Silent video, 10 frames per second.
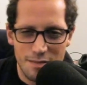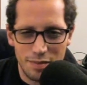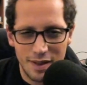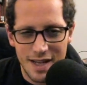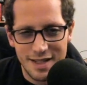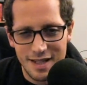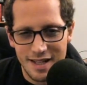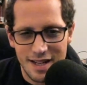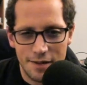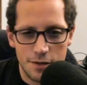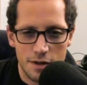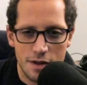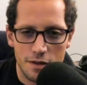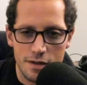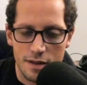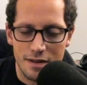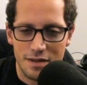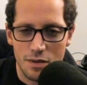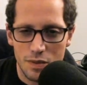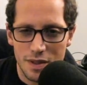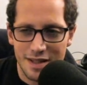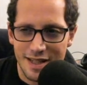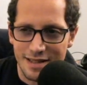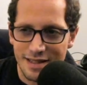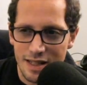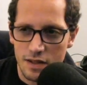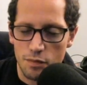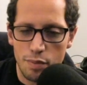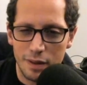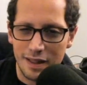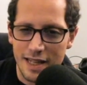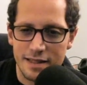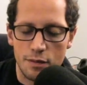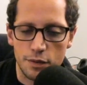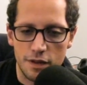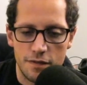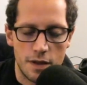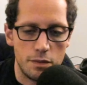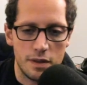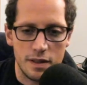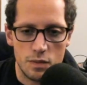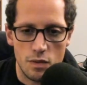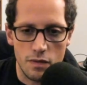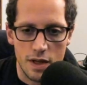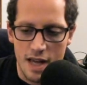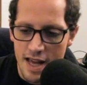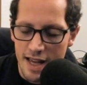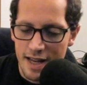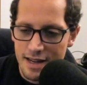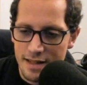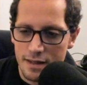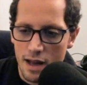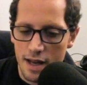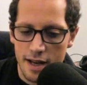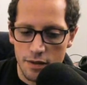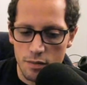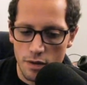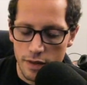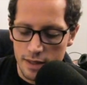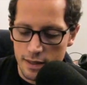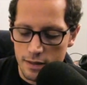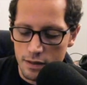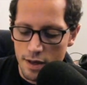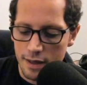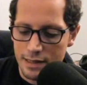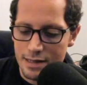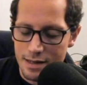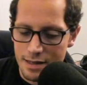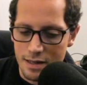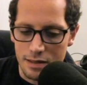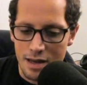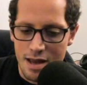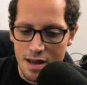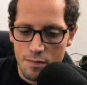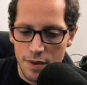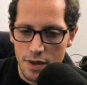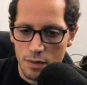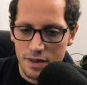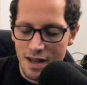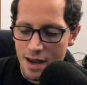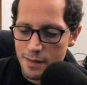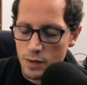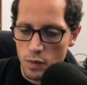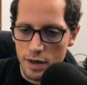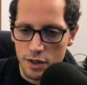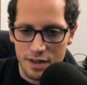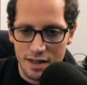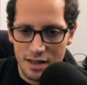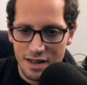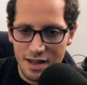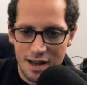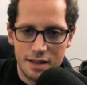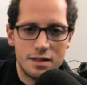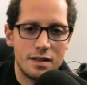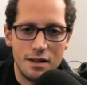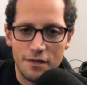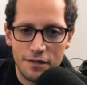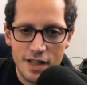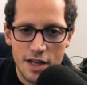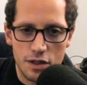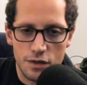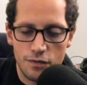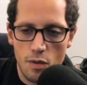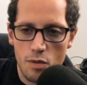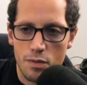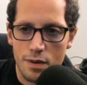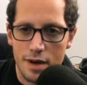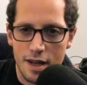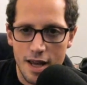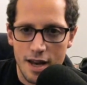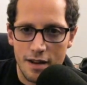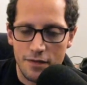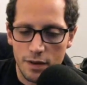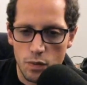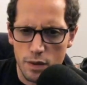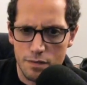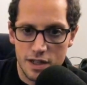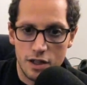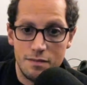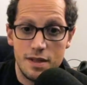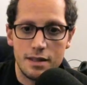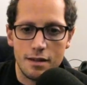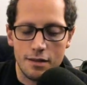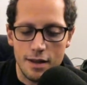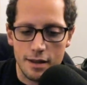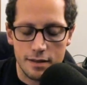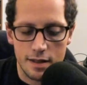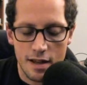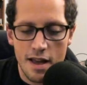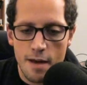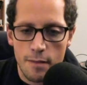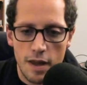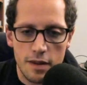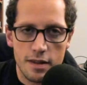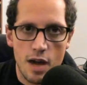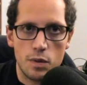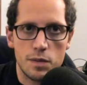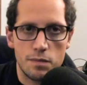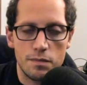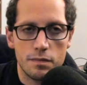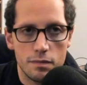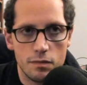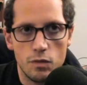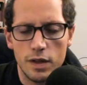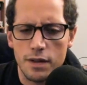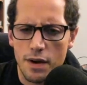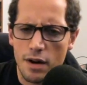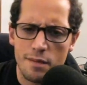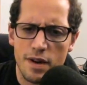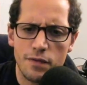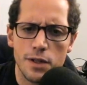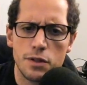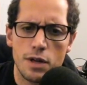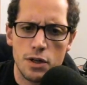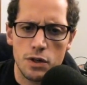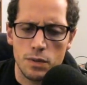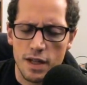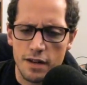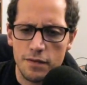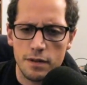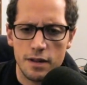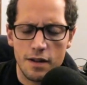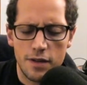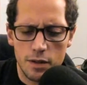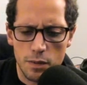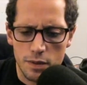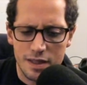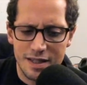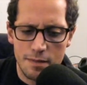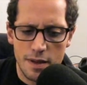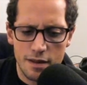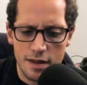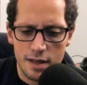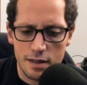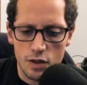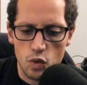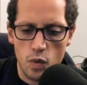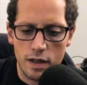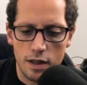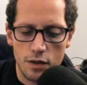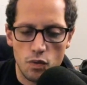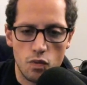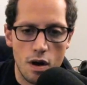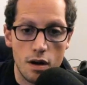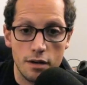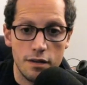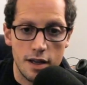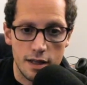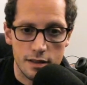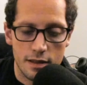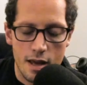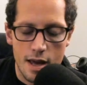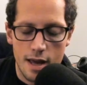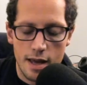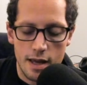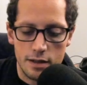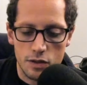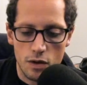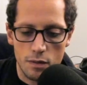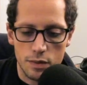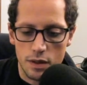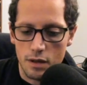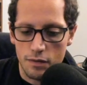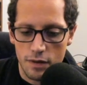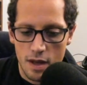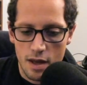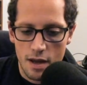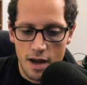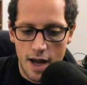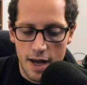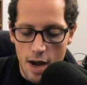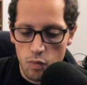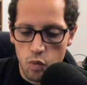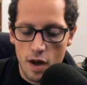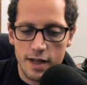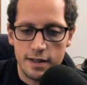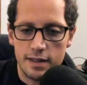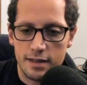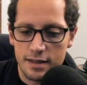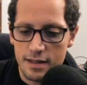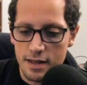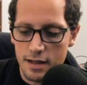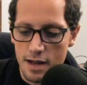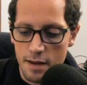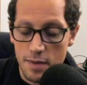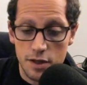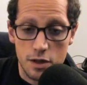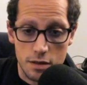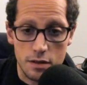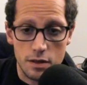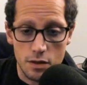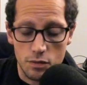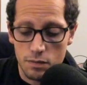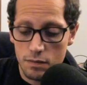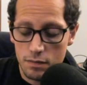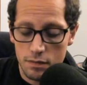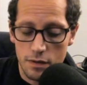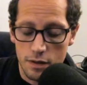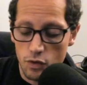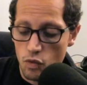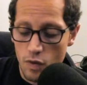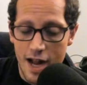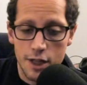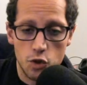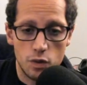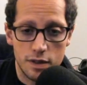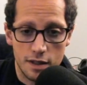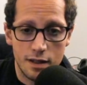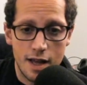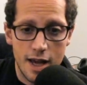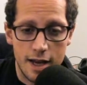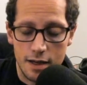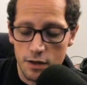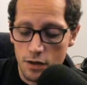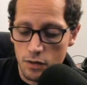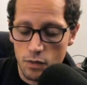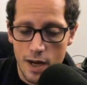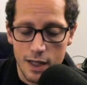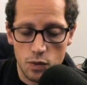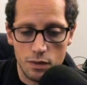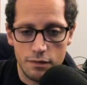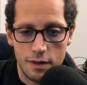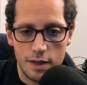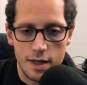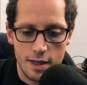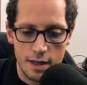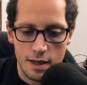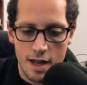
blended in after another. There wasn't like a sense of place I really felt with this movie. It is odd how the movie is as long as it is, but there were times where it just cuts and flashes forward, and I feel like we were actually missing things. And I think that was really the heart of my frustration. It was like I felt like we were skipping things and dwelling on the wrong things in terms of I wanted to see, I mentioned, the gradual decline, the gradual villainy, and